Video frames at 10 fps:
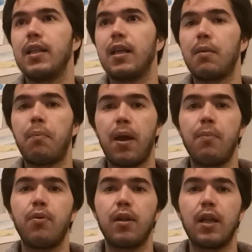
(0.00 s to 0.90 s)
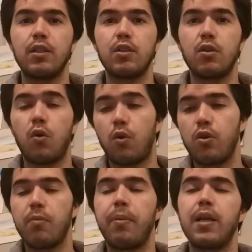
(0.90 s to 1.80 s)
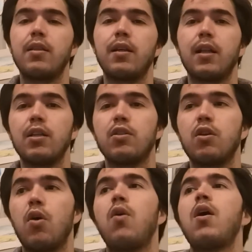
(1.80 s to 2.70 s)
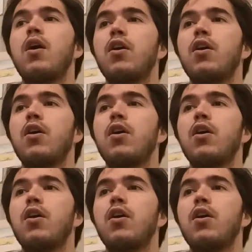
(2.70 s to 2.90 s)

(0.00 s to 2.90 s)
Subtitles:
the paper lets you know, or your painting lets you know,